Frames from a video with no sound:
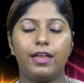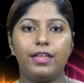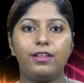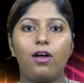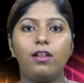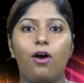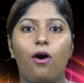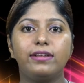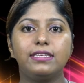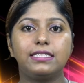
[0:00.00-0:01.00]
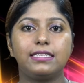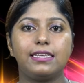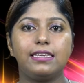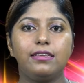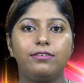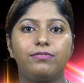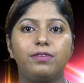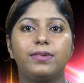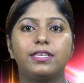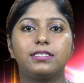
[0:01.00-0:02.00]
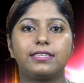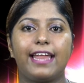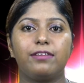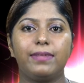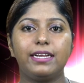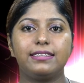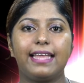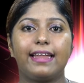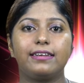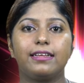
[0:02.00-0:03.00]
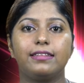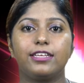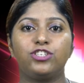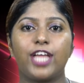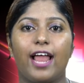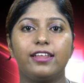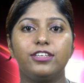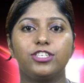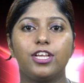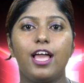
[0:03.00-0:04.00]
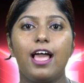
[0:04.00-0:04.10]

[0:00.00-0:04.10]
In all honesty, we must admit that the challenge